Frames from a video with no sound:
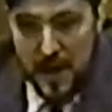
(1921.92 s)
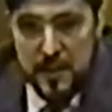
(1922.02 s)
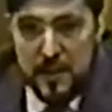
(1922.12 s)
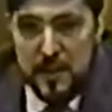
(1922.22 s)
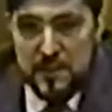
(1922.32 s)
end of
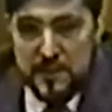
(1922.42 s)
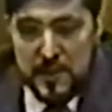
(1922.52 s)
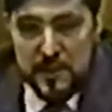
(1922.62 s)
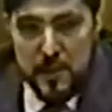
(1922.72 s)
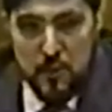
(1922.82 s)

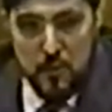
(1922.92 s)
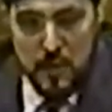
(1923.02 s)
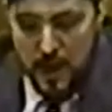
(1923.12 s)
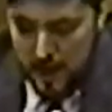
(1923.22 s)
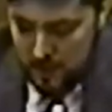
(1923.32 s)

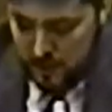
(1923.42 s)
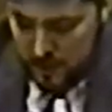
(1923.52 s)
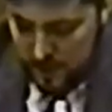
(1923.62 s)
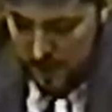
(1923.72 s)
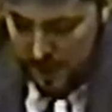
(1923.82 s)
1963, I
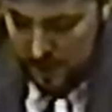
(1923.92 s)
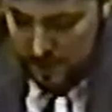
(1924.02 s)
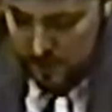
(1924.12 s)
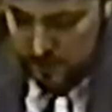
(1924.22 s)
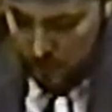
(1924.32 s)
turned
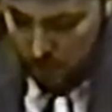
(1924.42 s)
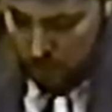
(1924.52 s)
nine years